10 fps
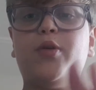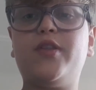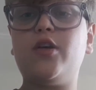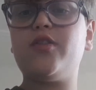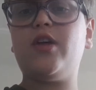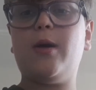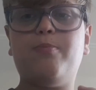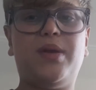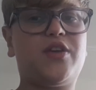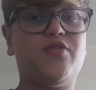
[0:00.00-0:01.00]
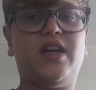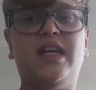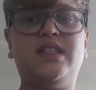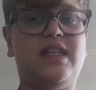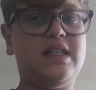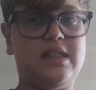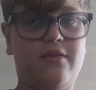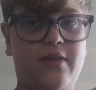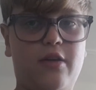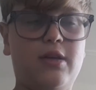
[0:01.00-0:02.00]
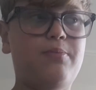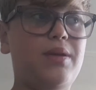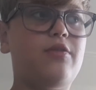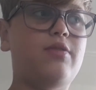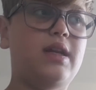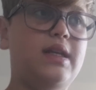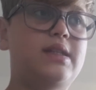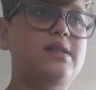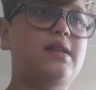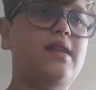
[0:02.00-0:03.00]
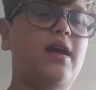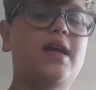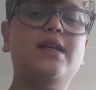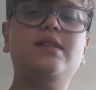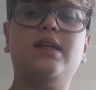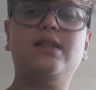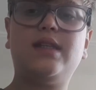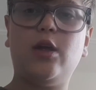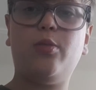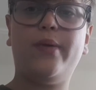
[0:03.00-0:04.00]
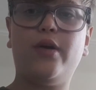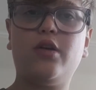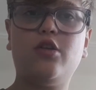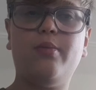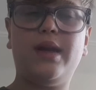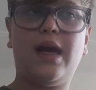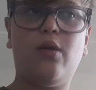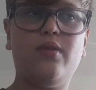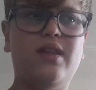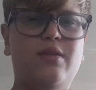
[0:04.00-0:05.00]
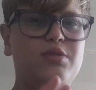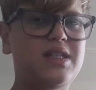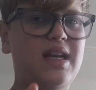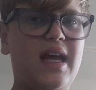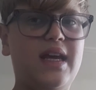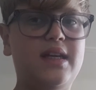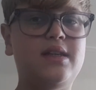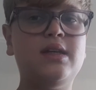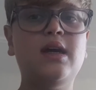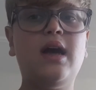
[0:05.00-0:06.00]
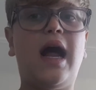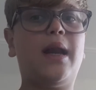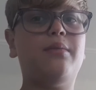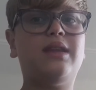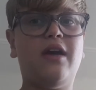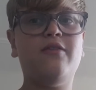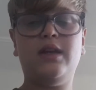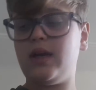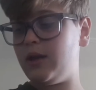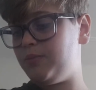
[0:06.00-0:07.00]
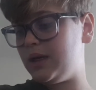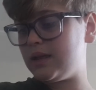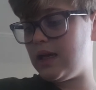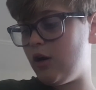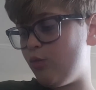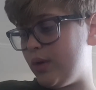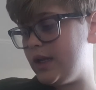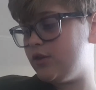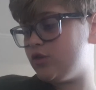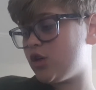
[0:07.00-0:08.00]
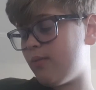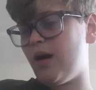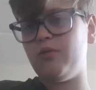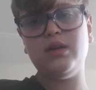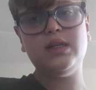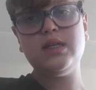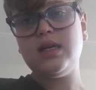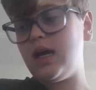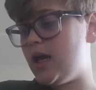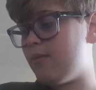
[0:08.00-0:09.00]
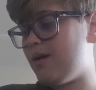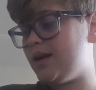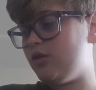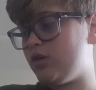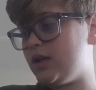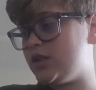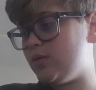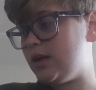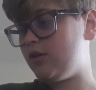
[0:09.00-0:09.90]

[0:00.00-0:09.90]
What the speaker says: the other big release, and this is a very big release, there is a Steelbook coming out. It was delayed and I'm definitely going to pick that up when it does come out, and I'll look into when it